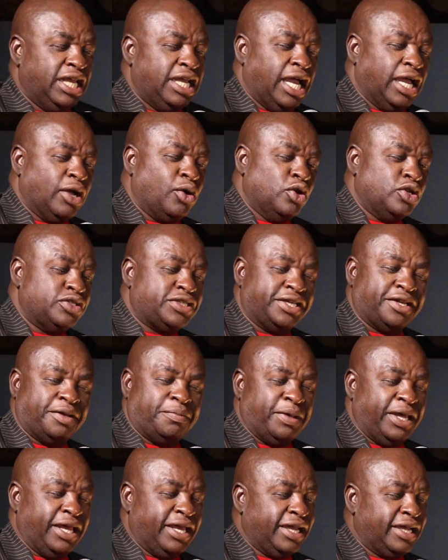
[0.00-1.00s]
I go to Standard
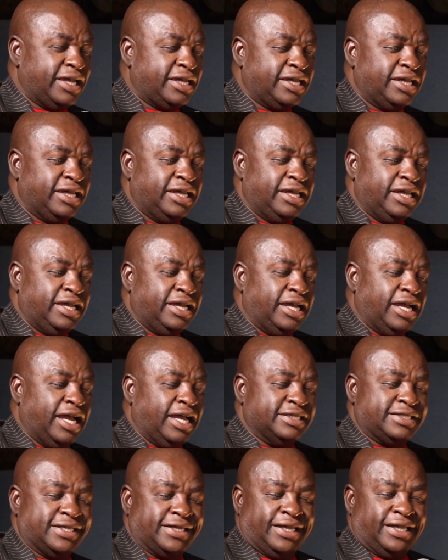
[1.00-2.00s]
Bank.
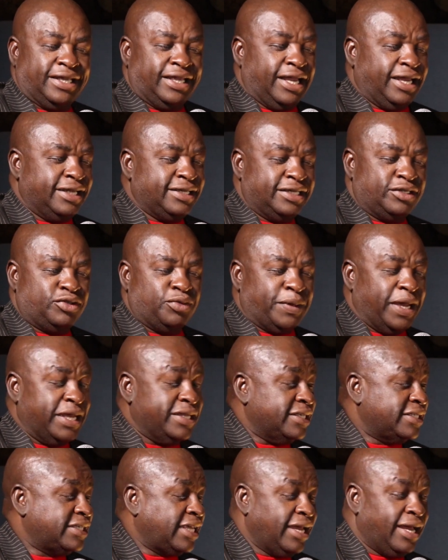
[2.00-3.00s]
I say, I need to buy
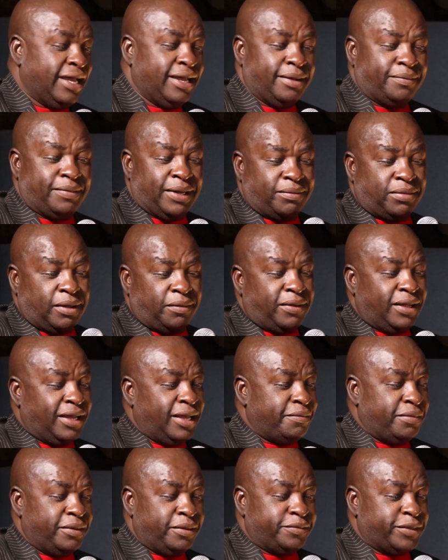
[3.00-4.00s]
this car, blah, blah,
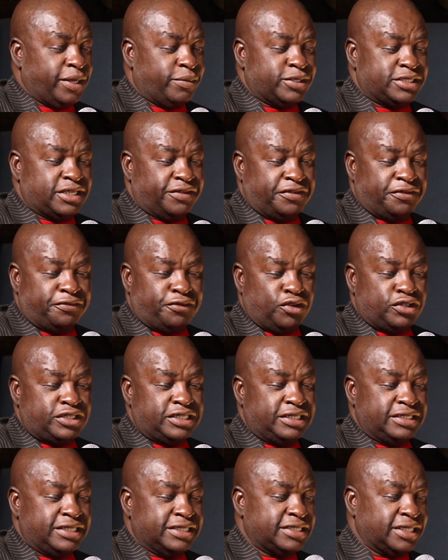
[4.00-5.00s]
blah, BMW
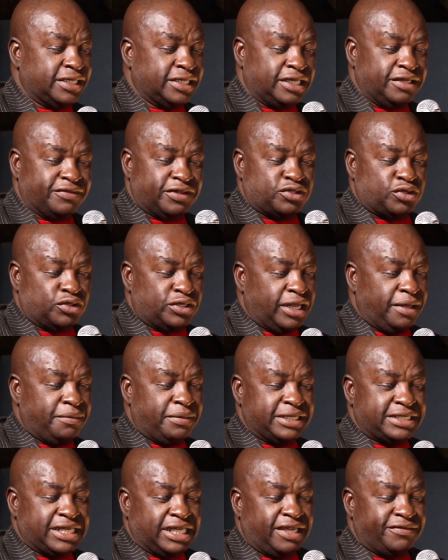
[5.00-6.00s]
740. They say, give us your
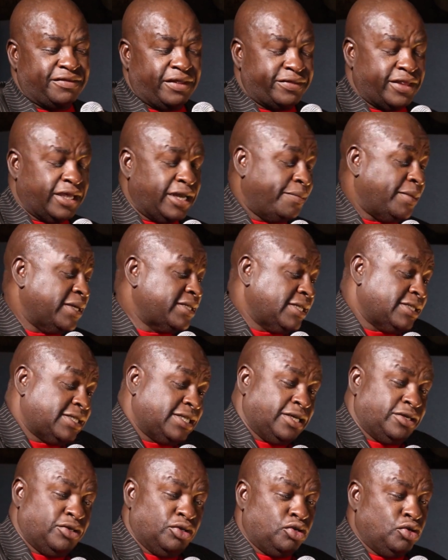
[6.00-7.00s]
numbers. I give them the numbers. They
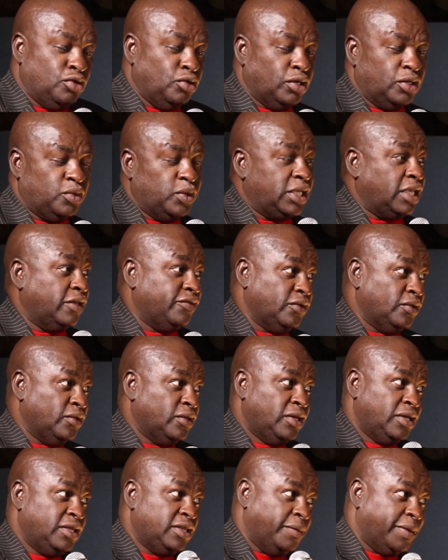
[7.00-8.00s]
say, you're cool. We'll give you
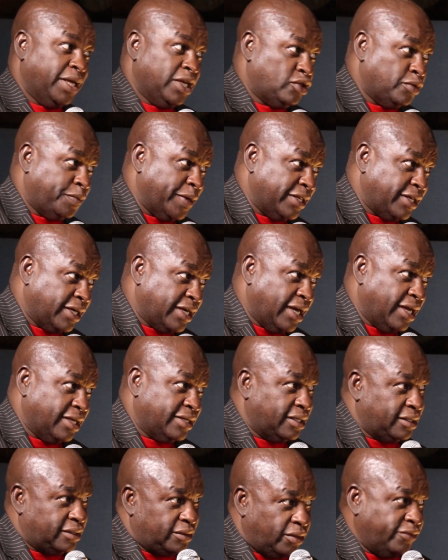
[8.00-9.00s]
the money to buy the car.
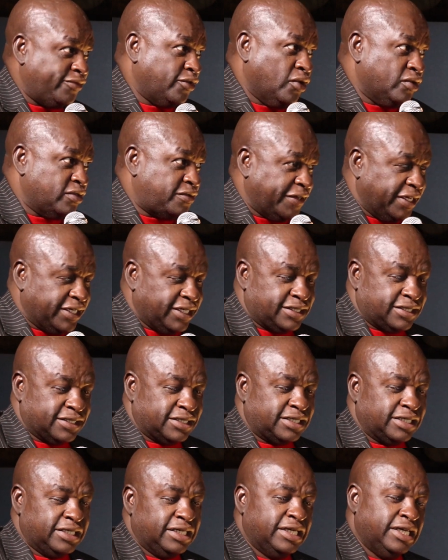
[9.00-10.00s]
They, of course, finance
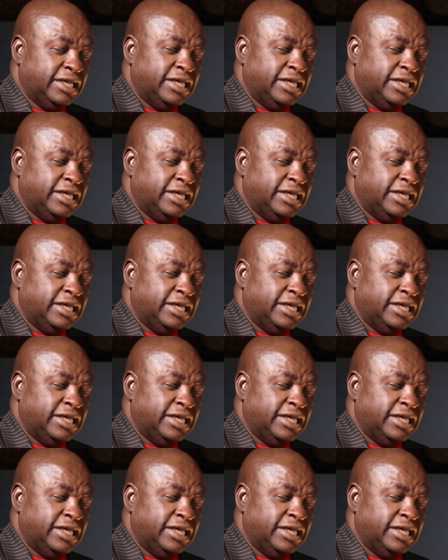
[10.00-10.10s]
it.